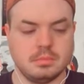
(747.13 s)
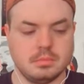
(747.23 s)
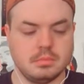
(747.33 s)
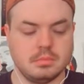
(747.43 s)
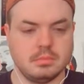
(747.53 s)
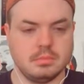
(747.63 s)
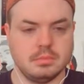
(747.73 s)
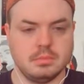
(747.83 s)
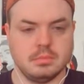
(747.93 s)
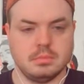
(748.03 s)

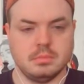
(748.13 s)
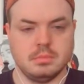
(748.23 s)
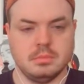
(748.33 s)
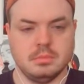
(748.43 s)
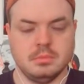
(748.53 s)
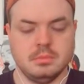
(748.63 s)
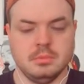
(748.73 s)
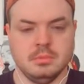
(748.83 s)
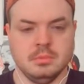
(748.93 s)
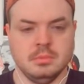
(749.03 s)

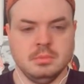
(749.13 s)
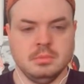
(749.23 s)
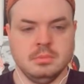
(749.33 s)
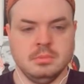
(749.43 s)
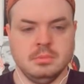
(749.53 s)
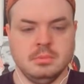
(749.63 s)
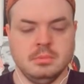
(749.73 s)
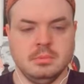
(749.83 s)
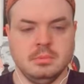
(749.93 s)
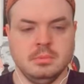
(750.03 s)

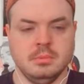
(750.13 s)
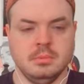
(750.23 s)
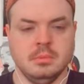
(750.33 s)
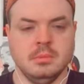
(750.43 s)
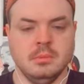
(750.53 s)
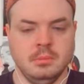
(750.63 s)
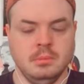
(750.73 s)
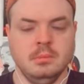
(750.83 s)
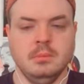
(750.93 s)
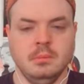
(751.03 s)

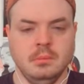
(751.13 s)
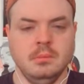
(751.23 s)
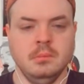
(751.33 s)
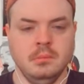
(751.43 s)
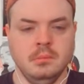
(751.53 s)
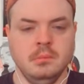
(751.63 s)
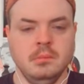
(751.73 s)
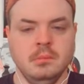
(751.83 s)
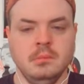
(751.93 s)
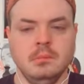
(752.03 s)

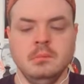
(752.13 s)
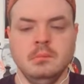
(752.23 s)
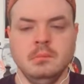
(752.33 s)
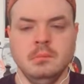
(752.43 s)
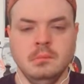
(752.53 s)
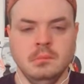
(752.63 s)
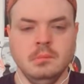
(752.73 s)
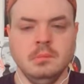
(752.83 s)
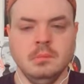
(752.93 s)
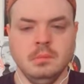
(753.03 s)

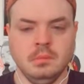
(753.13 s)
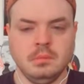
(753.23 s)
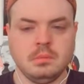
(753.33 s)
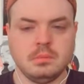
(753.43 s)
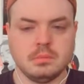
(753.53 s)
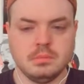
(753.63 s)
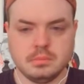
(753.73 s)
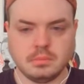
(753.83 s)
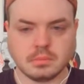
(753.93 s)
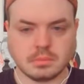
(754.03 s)

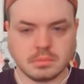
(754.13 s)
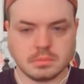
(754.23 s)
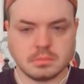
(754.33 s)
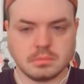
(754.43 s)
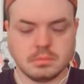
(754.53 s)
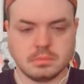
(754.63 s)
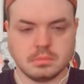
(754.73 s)
The person shown says nothing.